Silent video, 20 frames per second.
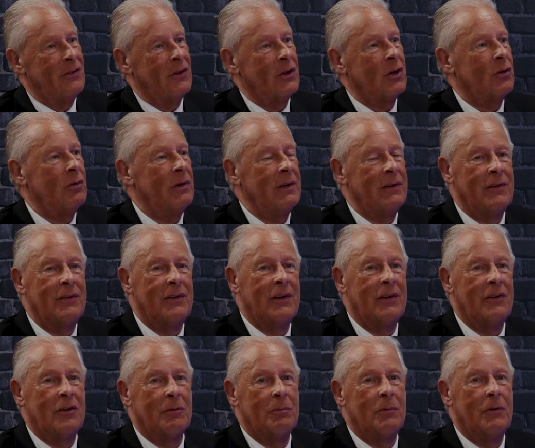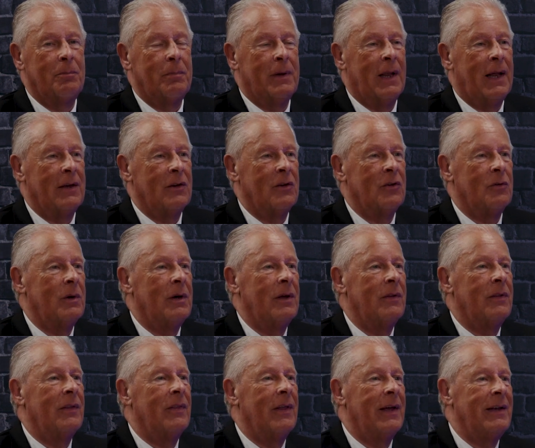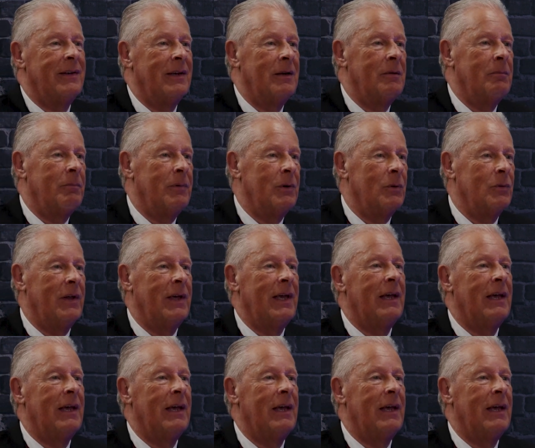the criticism of planners were that they didn't build the